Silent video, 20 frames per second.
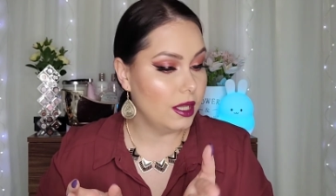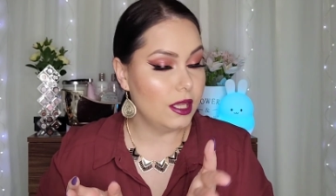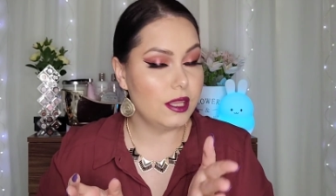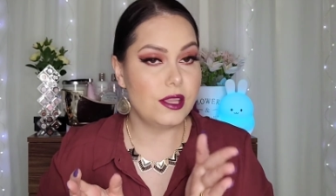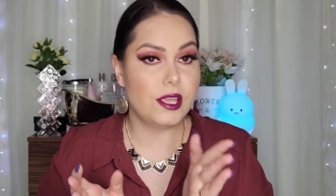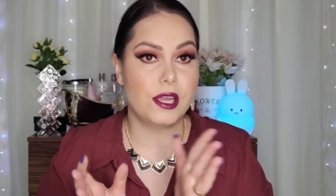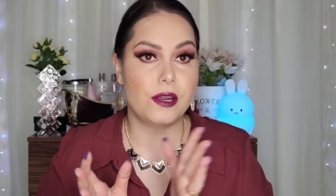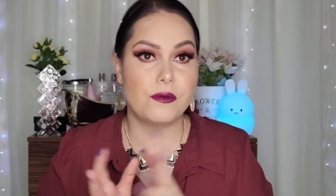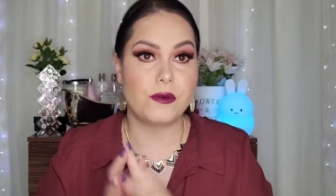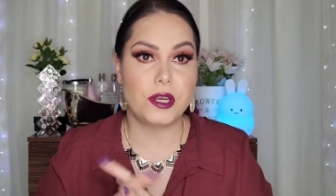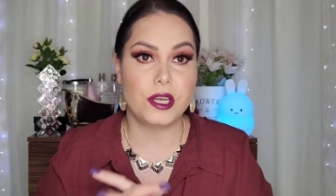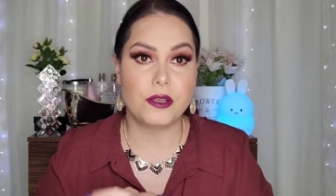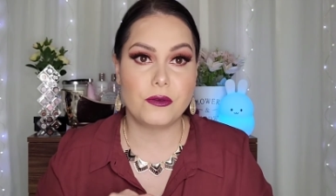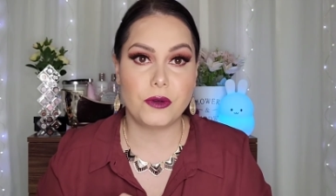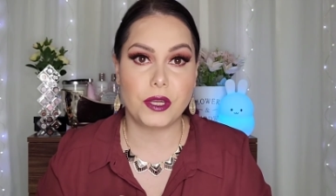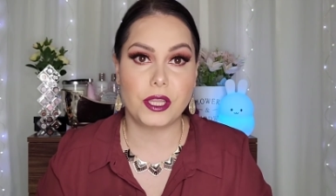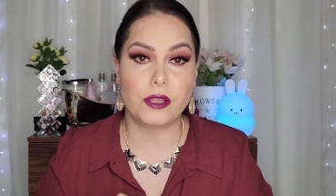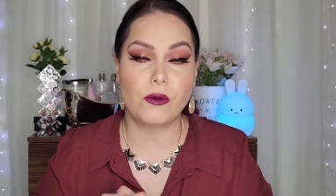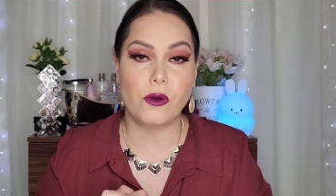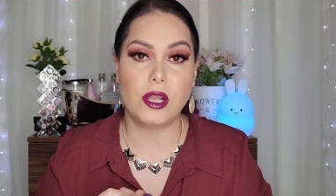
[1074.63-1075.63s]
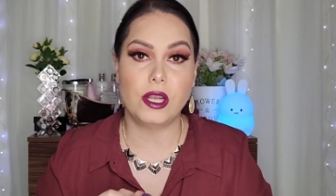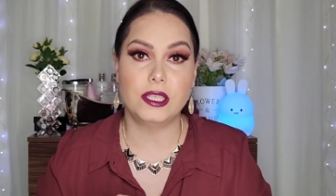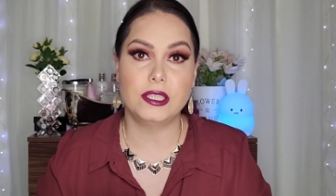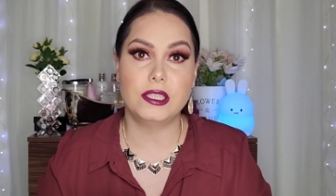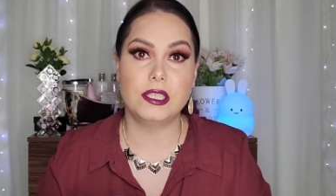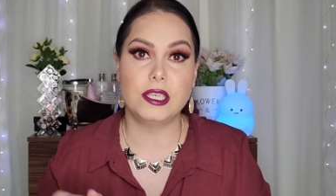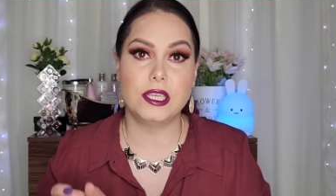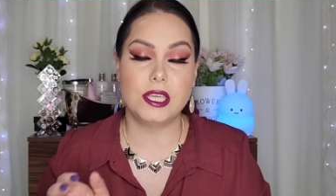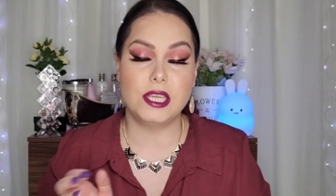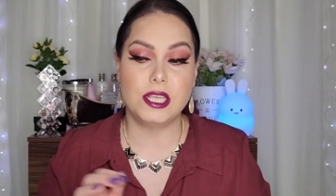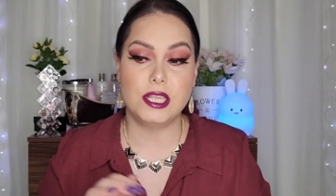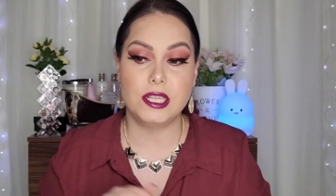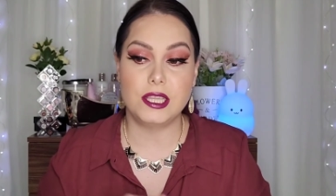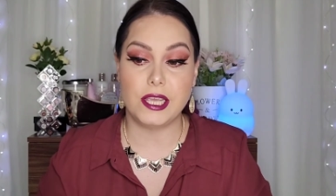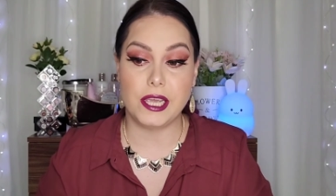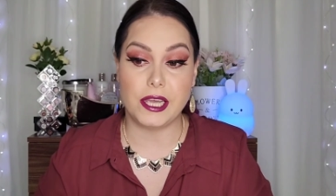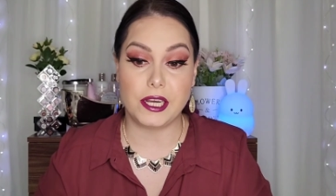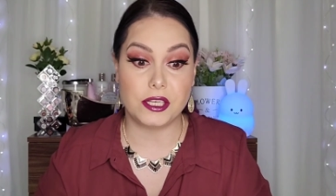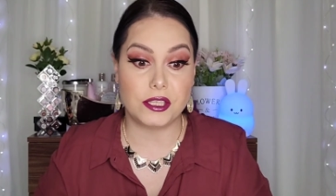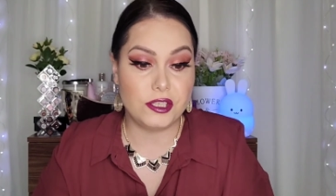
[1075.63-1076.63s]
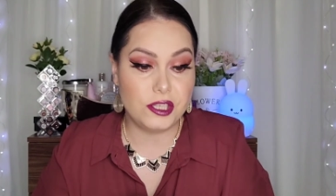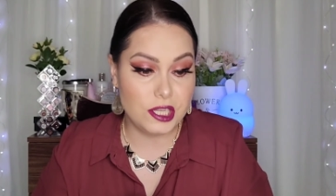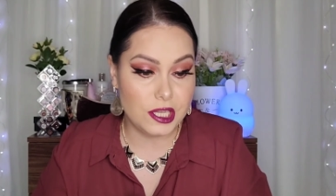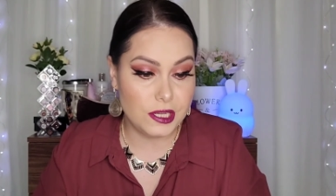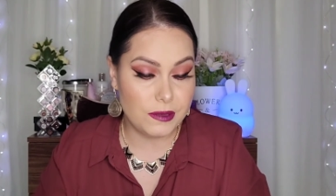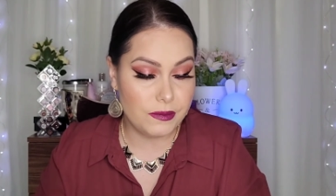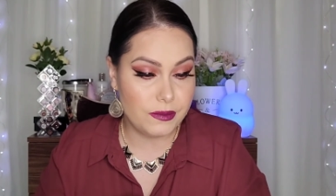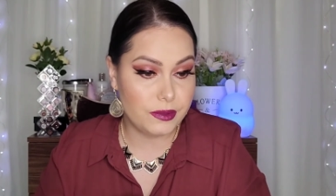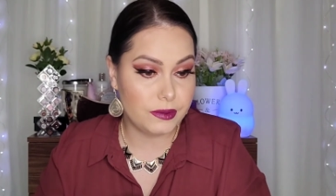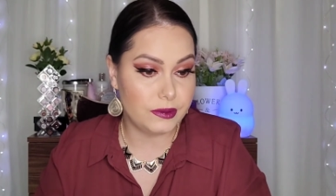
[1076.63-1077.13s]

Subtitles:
They're really great quality, they are cheap,